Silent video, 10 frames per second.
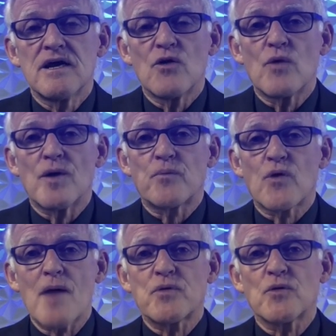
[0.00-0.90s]
when
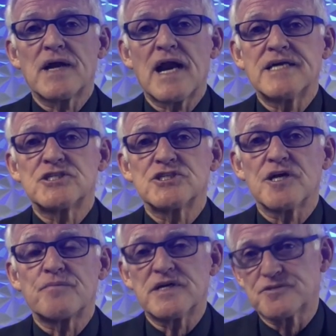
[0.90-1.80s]
proper
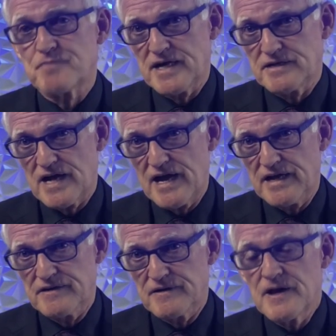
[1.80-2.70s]
relationship is
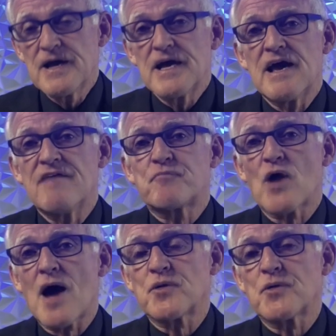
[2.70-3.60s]
maintained. If
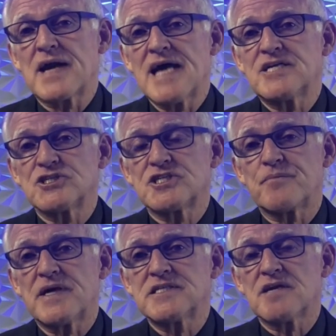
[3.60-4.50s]
proper
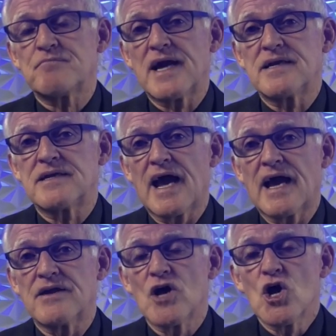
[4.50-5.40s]
relationship isn't
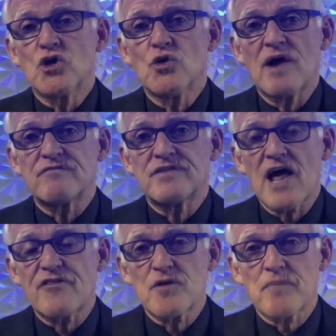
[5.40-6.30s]
maintained, you have
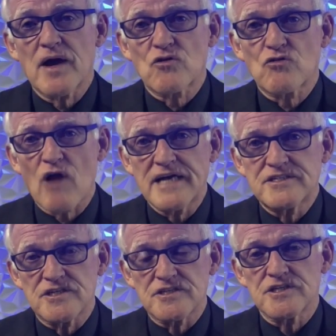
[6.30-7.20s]
nothing but
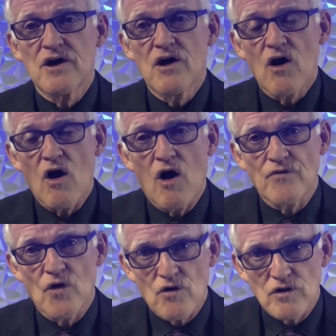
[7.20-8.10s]
crisis on
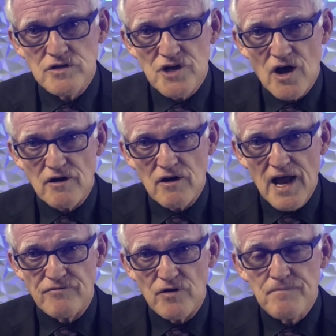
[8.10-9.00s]
the horizontal
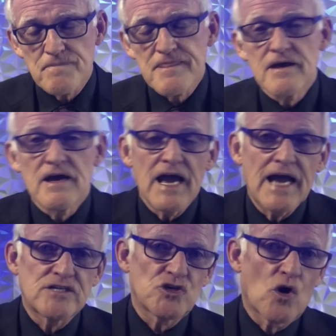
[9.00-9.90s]
level.
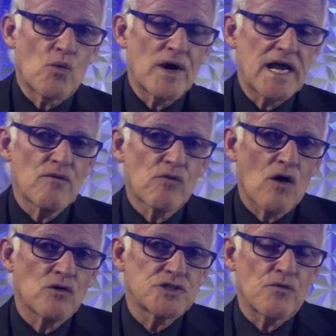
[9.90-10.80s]
And so when he
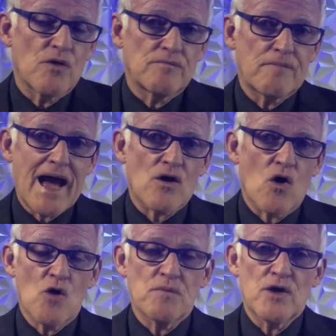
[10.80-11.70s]
rose and went back
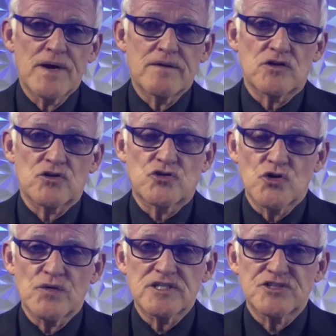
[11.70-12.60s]
home, he went
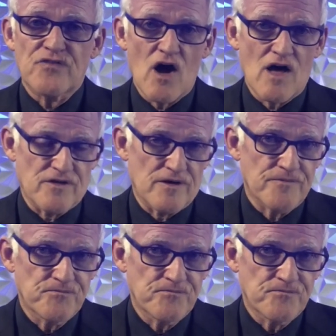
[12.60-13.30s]
to his father.